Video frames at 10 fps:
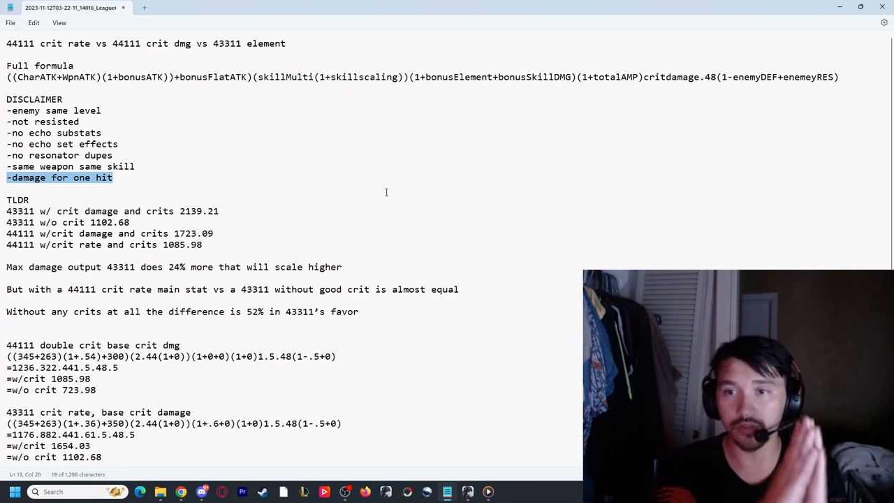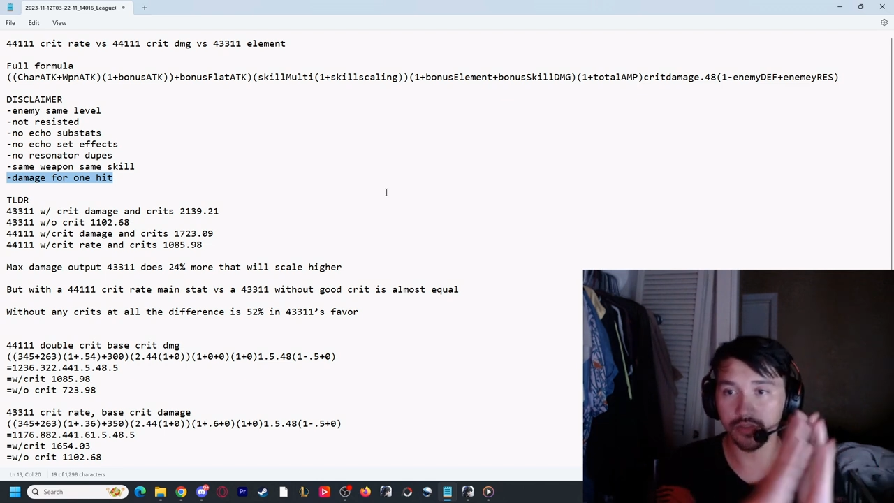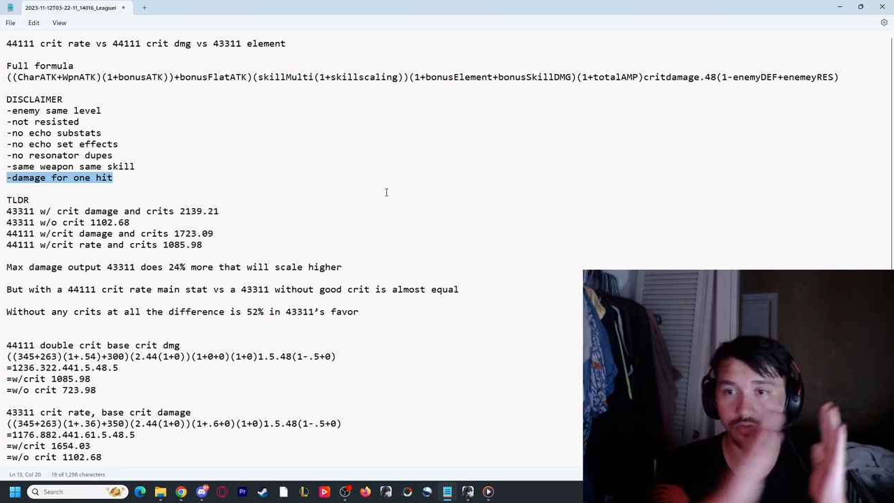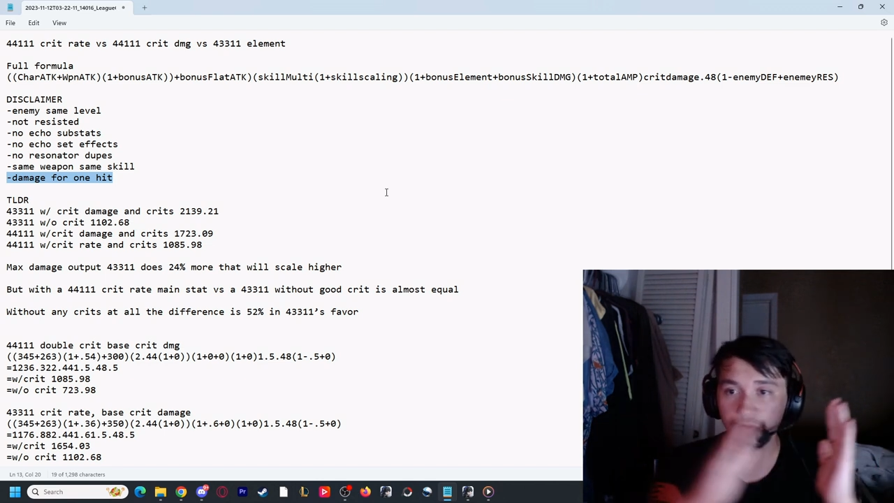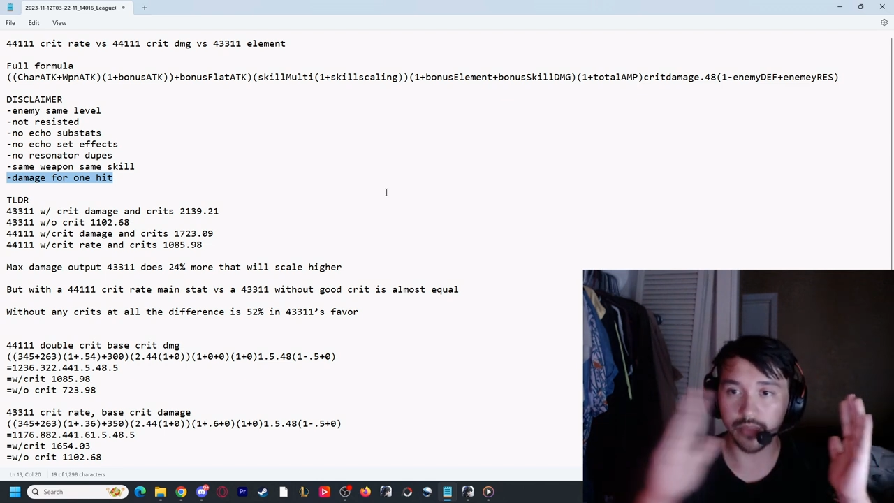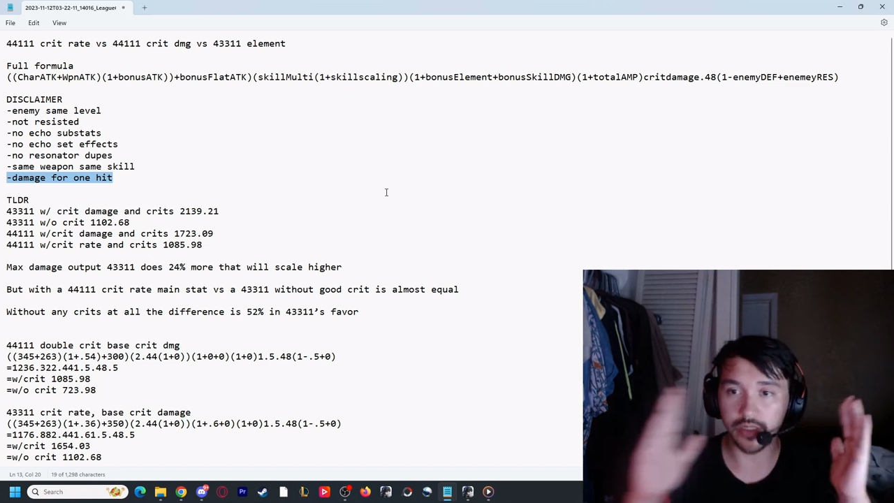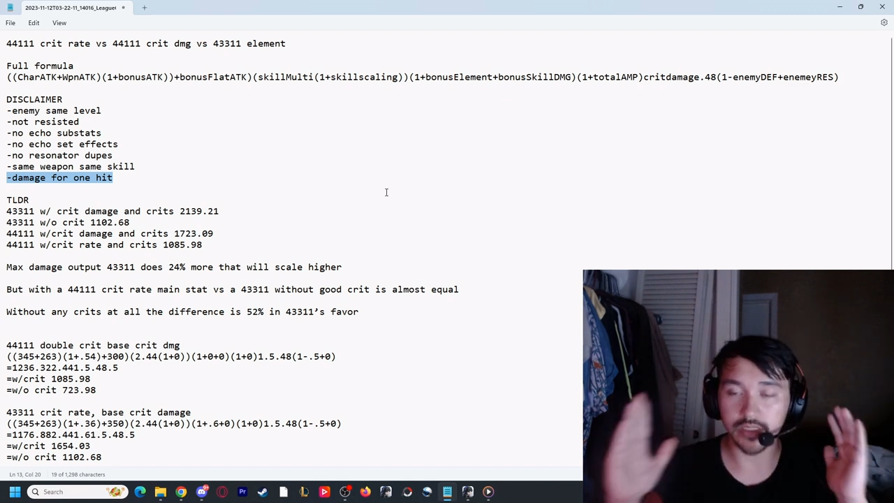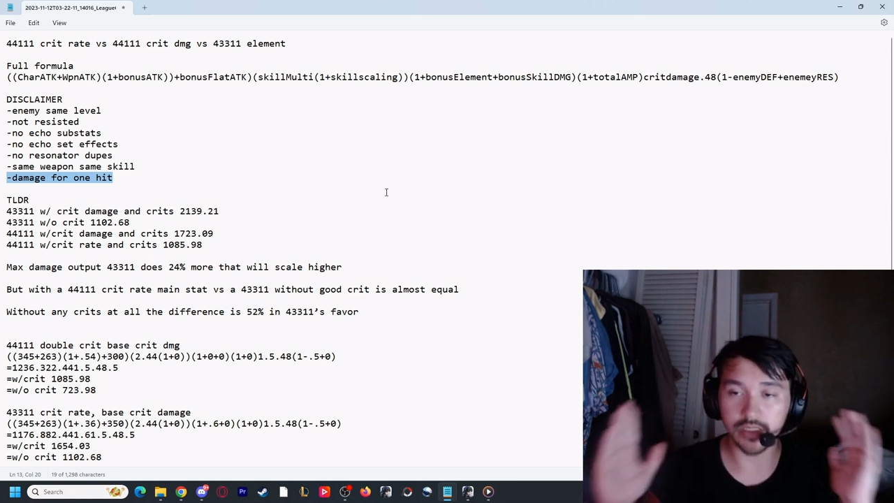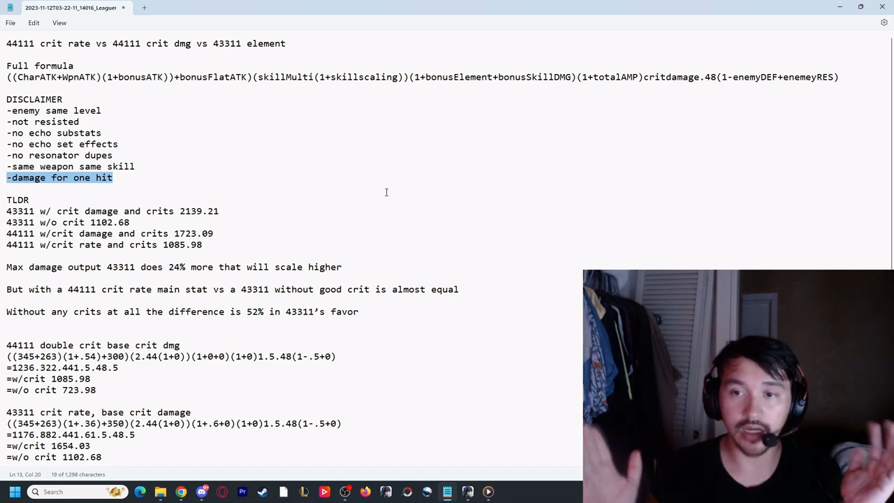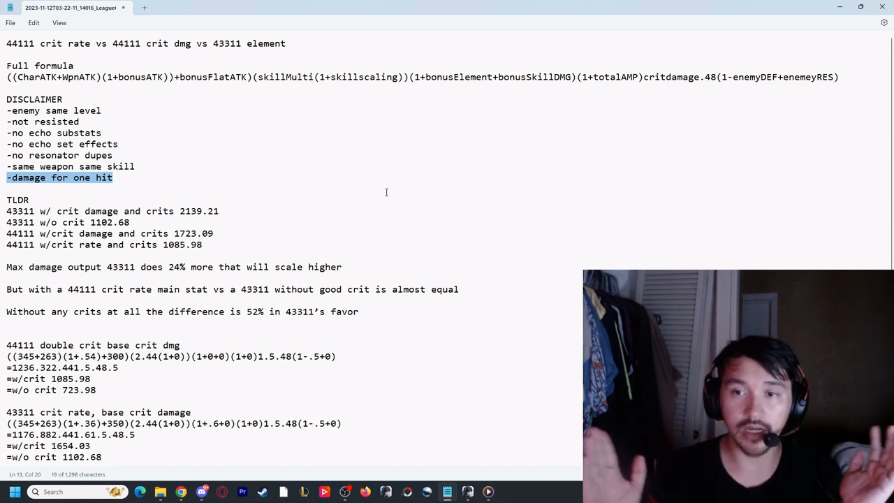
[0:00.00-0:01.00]
a certain amount
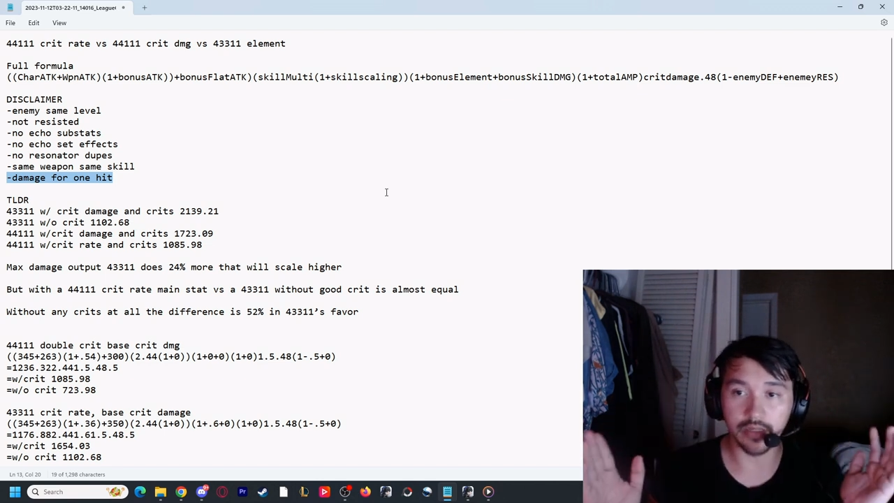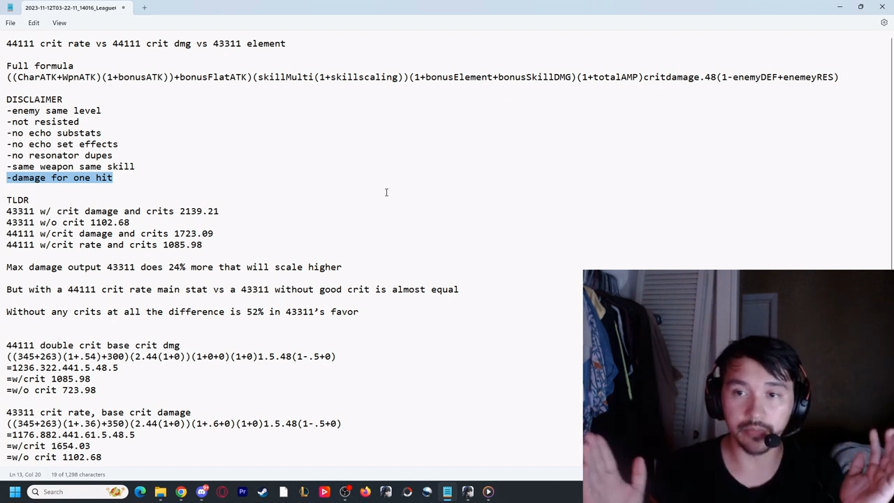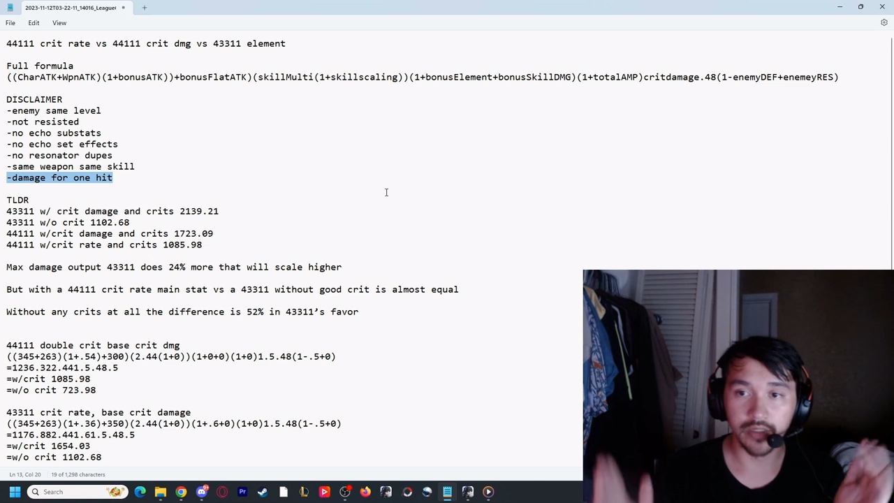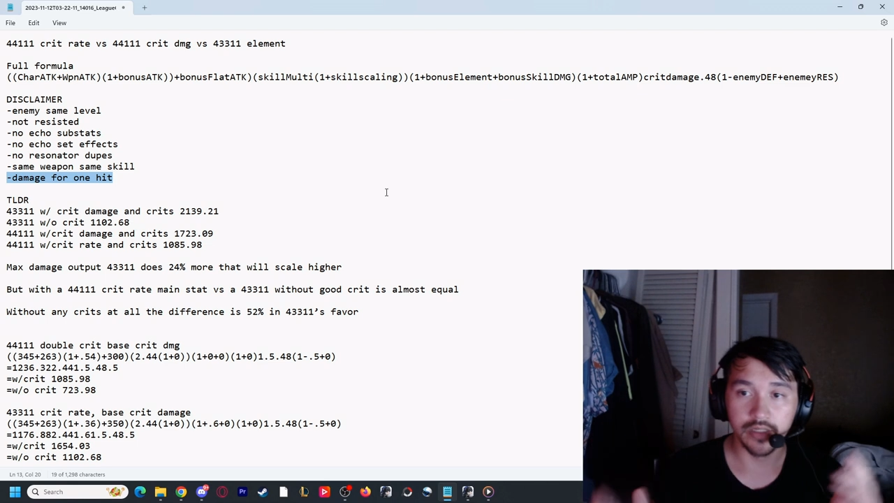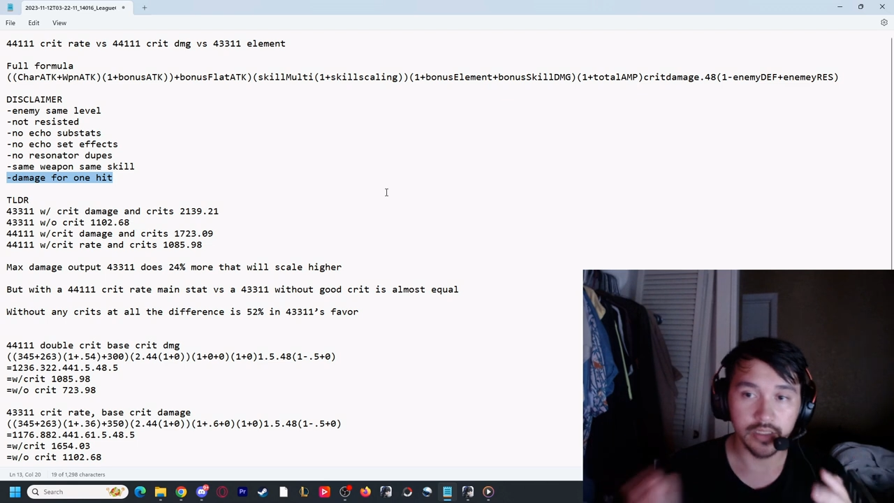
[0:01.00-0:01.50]
of time.